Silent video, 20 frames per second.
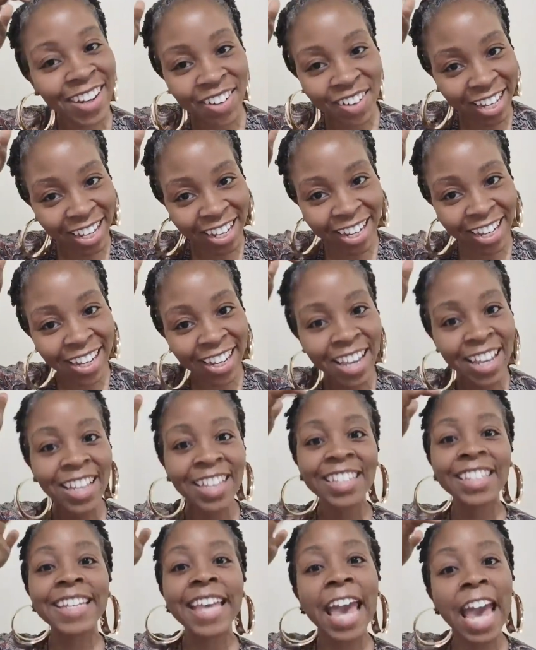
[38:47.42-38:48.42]
okay,
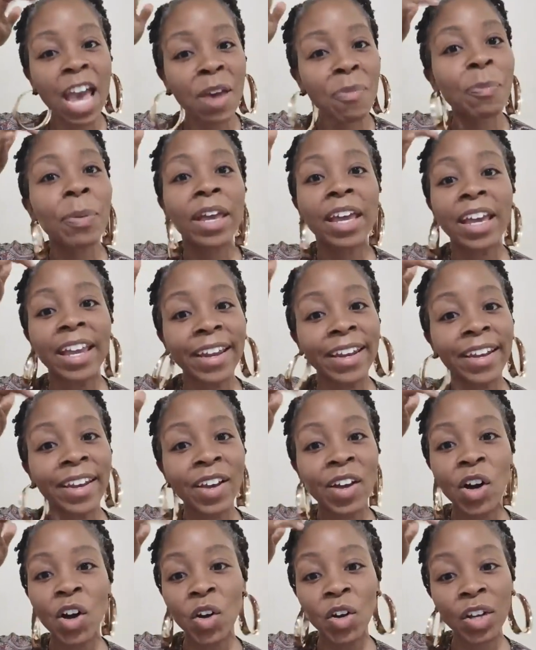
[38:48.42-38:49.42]
tapping.
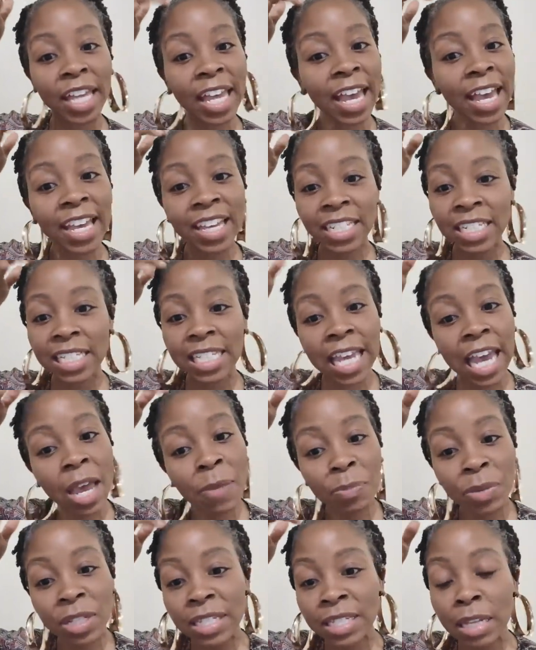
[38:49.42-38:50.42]
Okay,
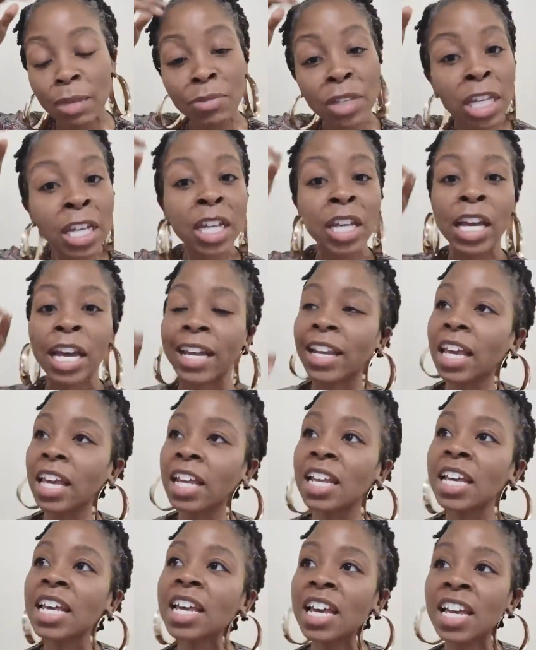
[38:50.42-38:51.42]
tapping some, and, and,
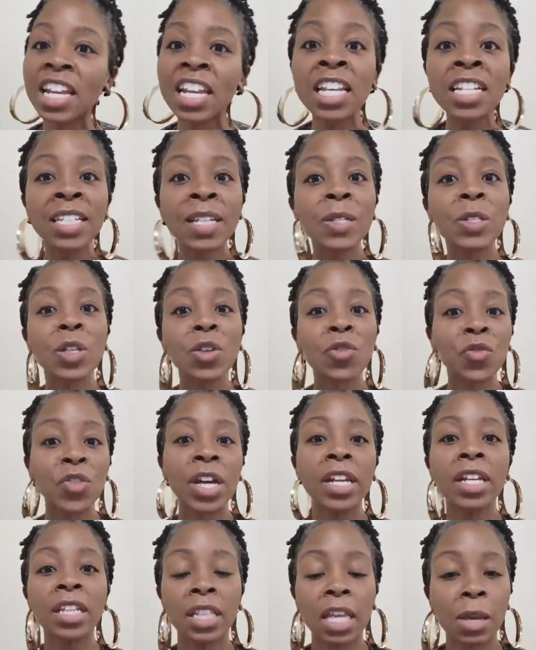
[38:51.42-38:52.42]
and this is the
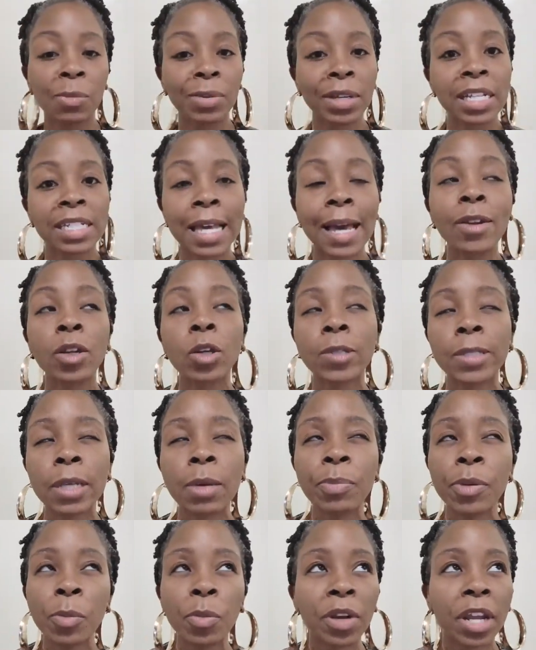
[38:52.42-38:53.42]
funny thing because I know
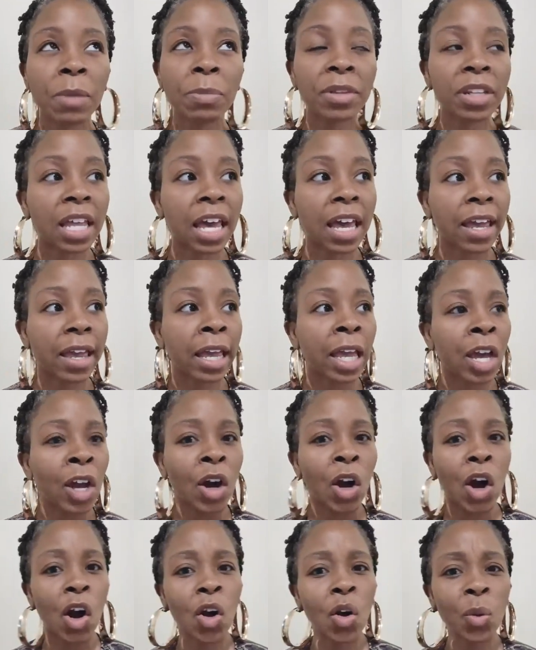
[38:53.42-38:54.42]
some people, they be like,
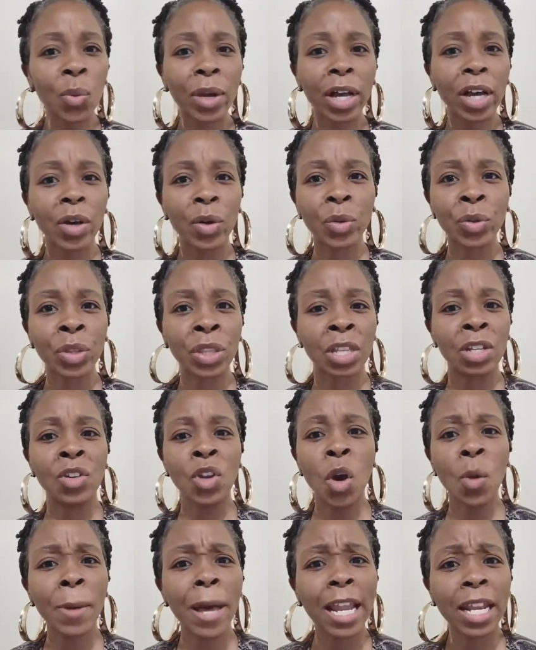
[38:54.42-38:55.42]
oh, well,
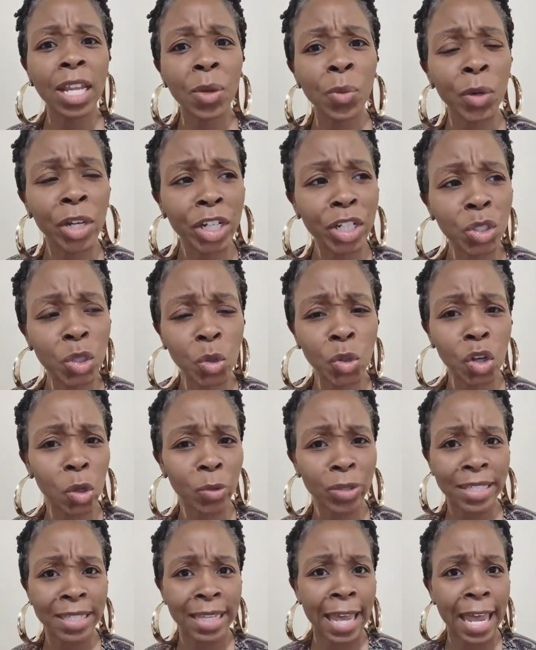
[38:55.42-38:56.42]
nobody want to do
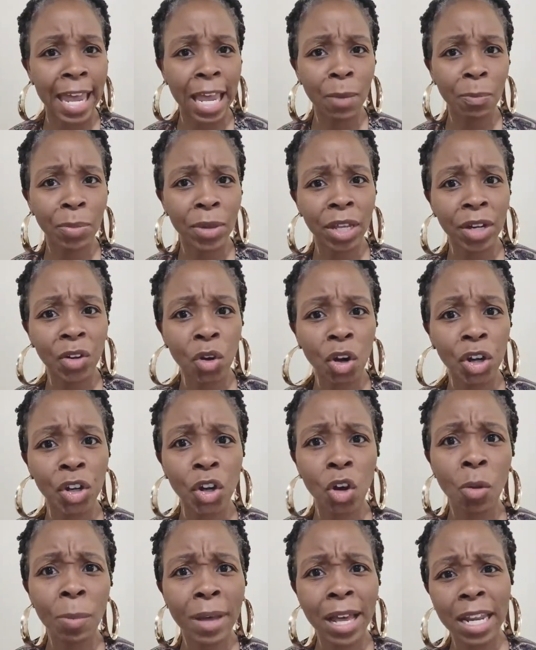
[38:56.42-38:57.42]
no tapping or
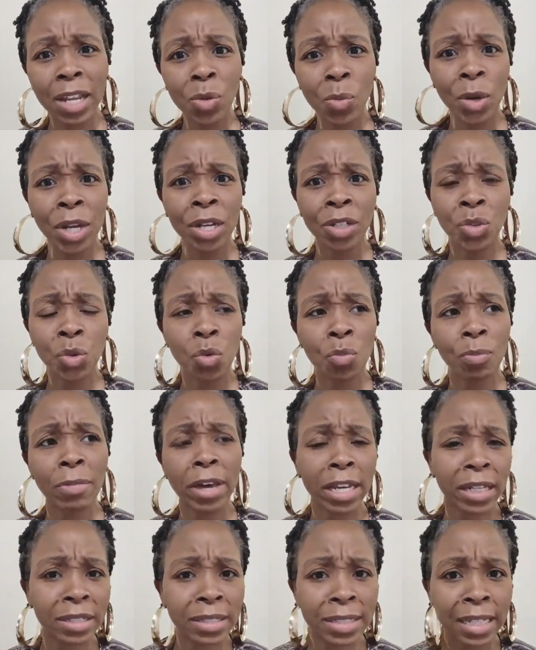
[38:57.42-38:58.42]
nobody want to do
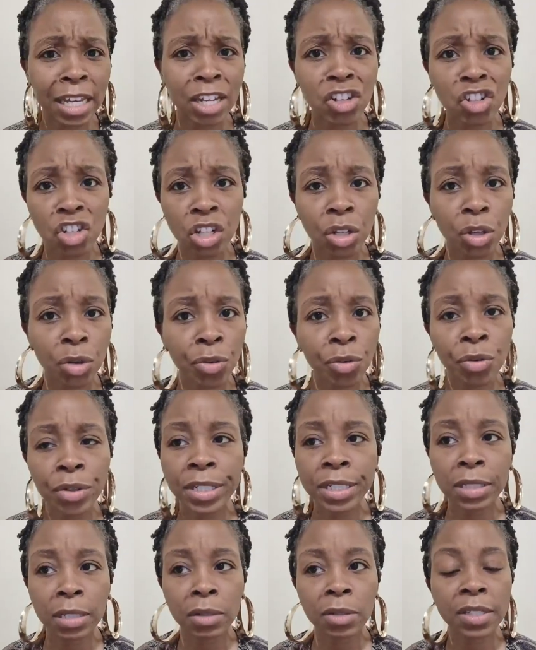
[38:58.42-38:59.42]
meditation and all
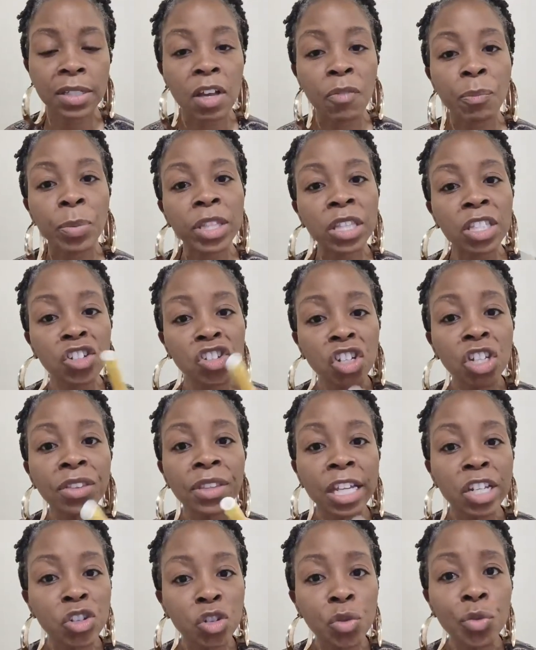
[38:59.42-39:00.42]
this other stuff. But the shit
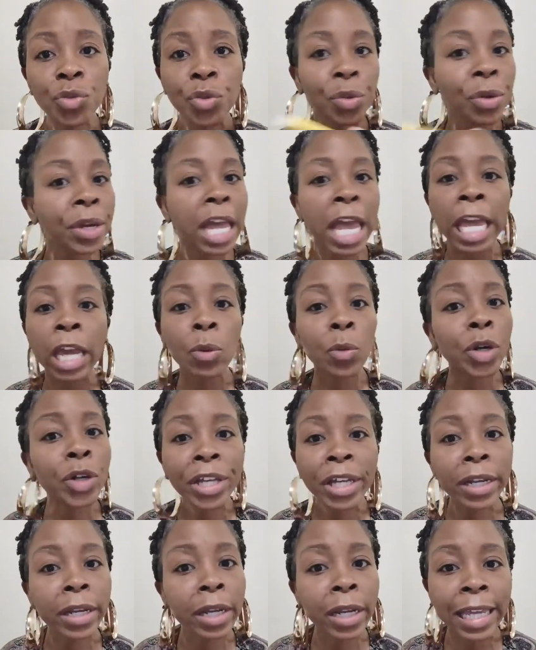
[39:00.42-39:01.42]
that you doing ain't
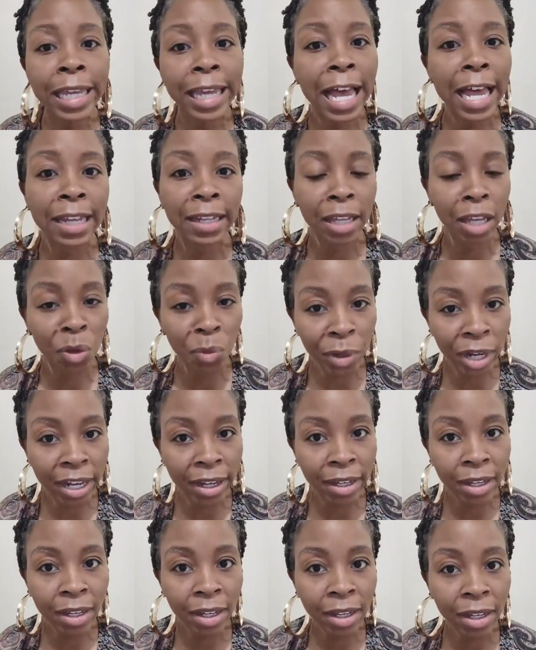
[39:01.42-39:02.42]
working any goddamn way.